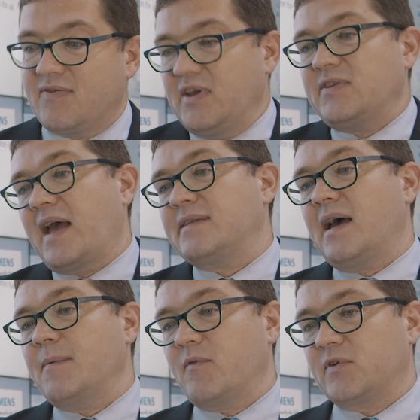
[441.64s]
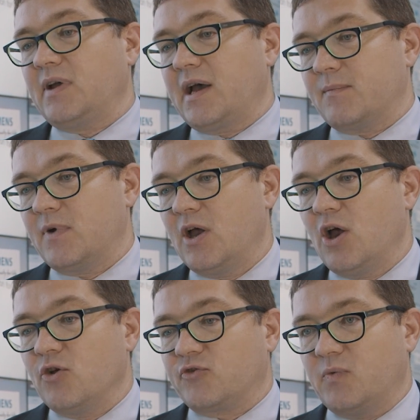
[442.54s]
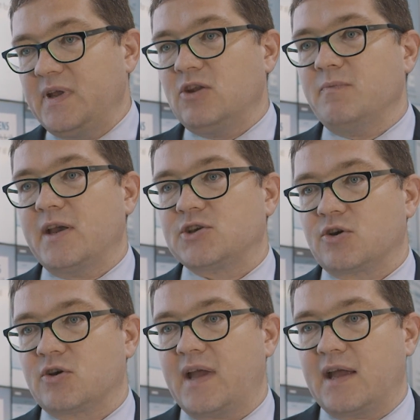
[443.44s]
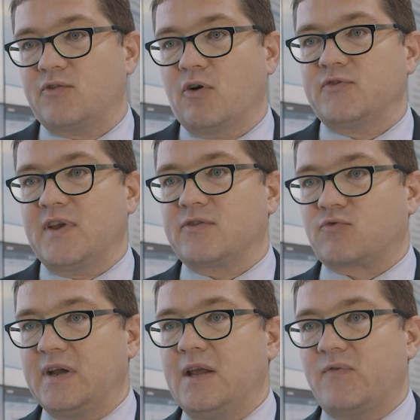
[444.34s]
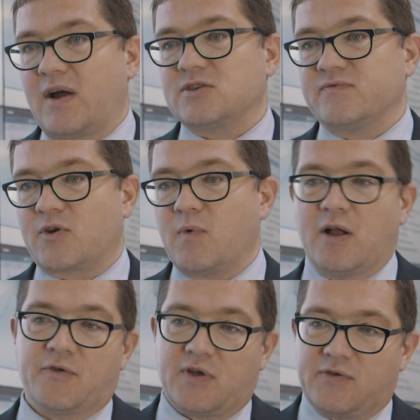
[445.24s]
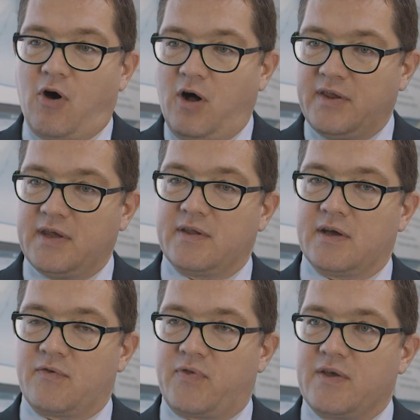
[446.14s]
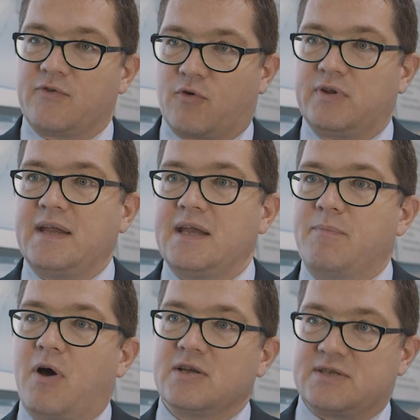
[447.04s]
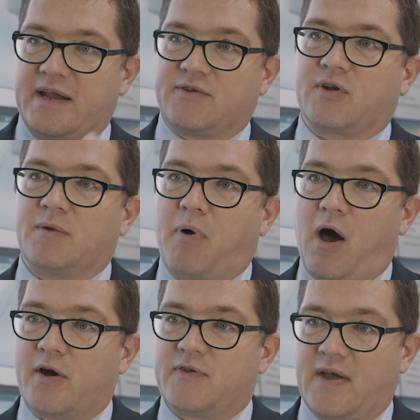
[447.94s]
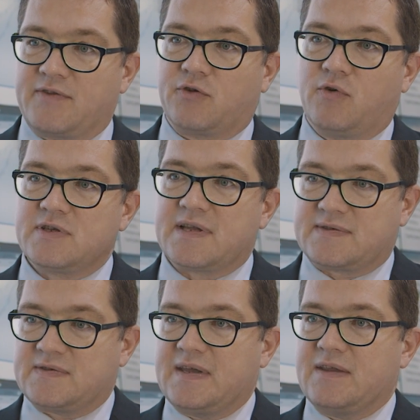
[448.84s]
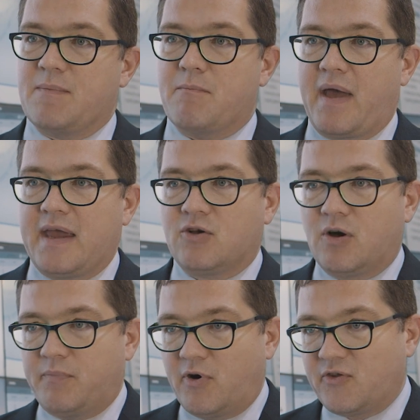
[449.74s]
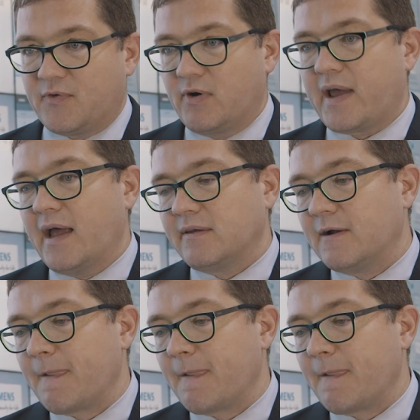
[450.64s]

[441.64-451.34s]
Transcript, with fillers: This adds up over time. So we need to make sure that those things really function very well. So it's all the rotating parts, electrical parts, and the doors, that's the main components we look at.